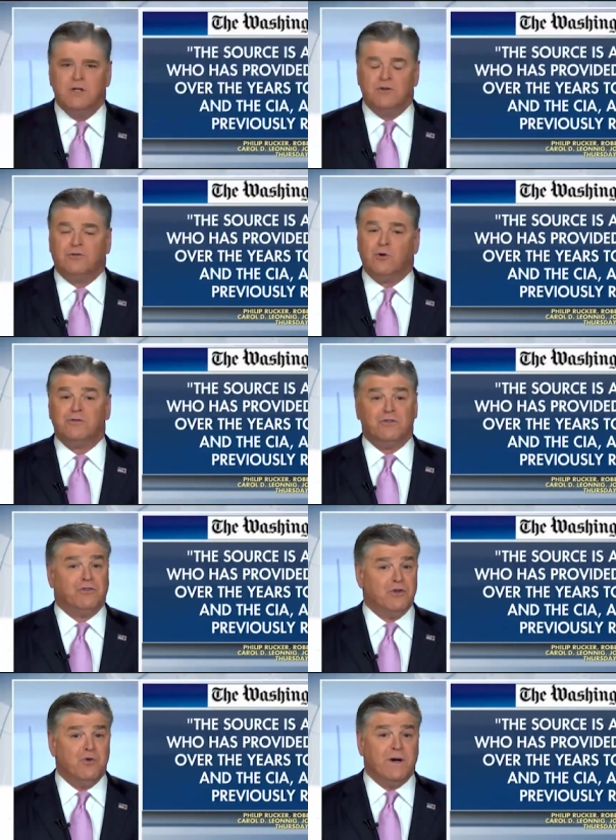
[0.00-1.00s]
the source
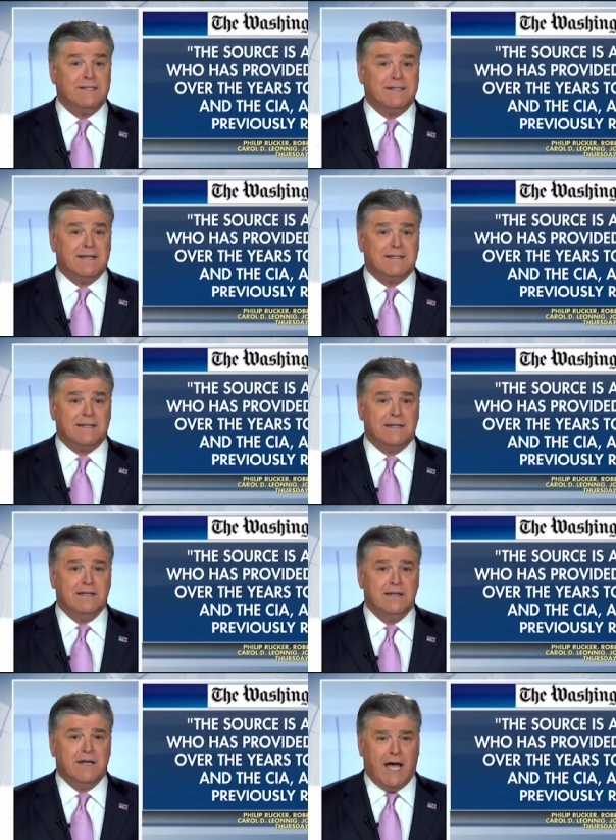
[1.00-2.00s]
is a U.S. citizen
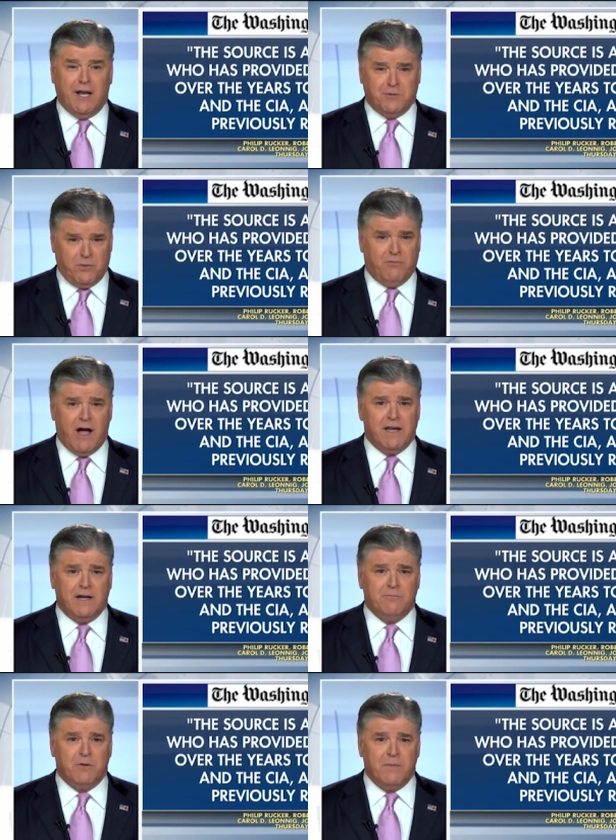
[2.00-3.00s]
and has
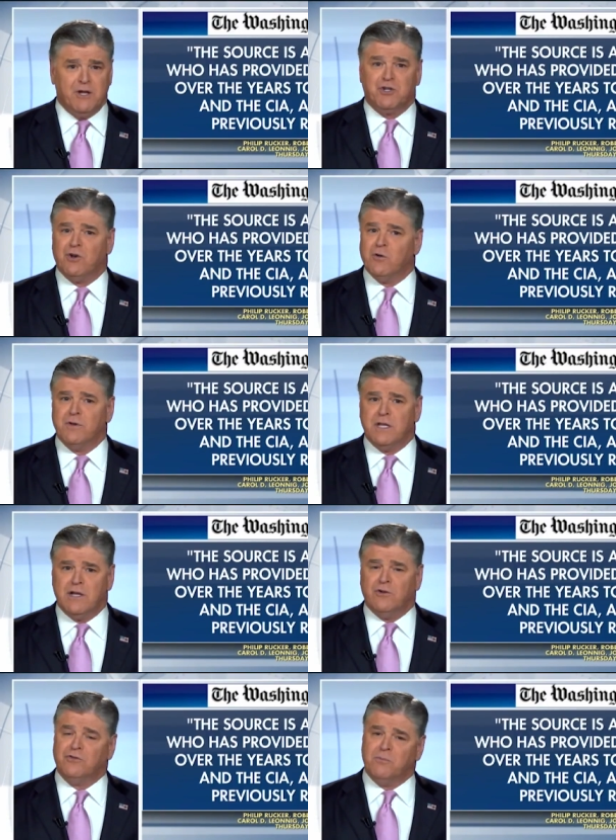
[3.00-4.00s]
provided information over the
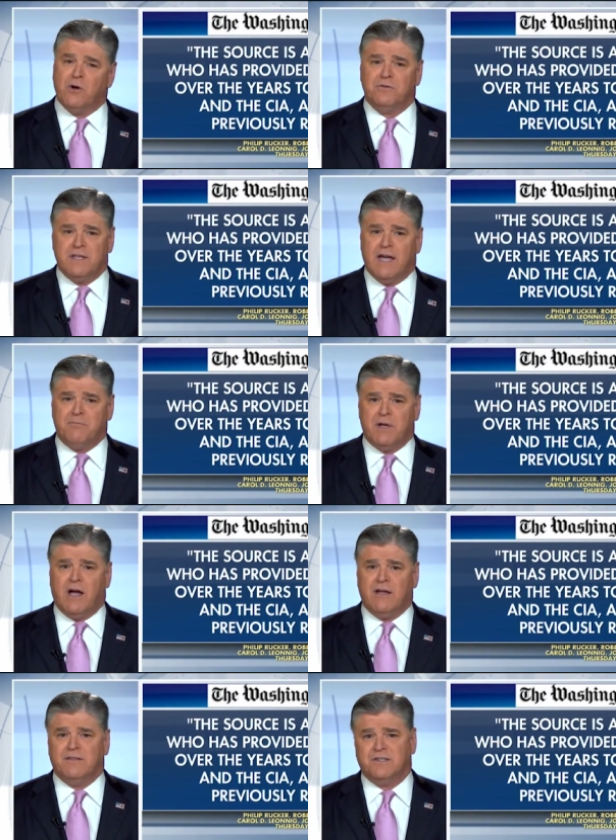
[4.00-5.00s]
years to both the
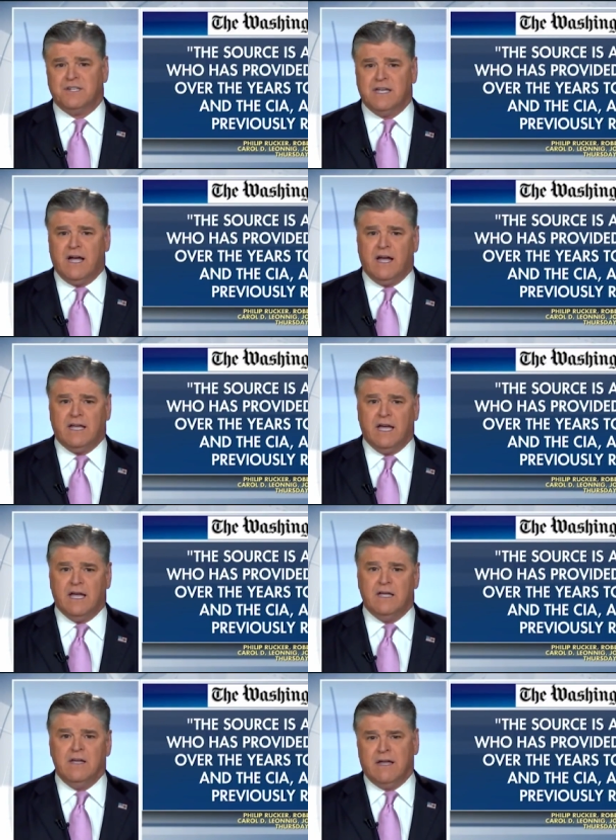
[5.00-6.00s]
FBI and the
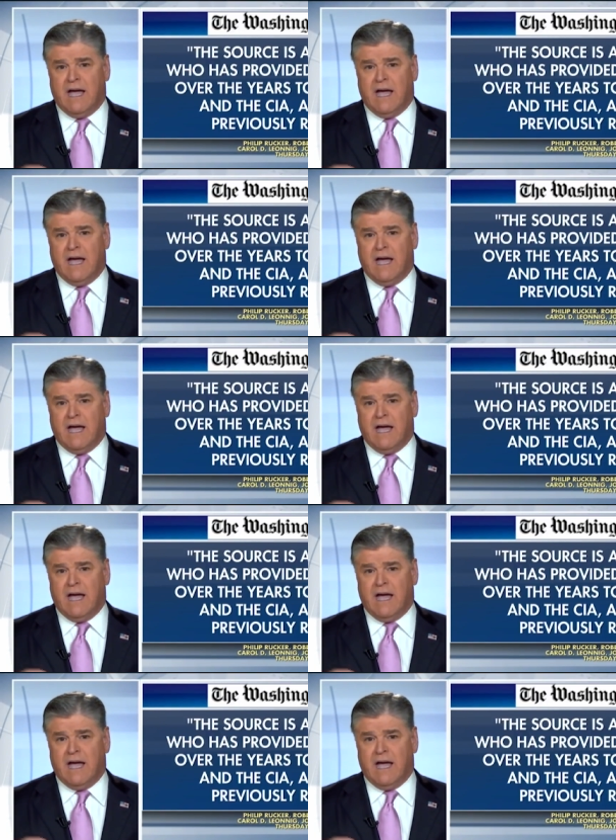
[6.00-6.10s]
CIA,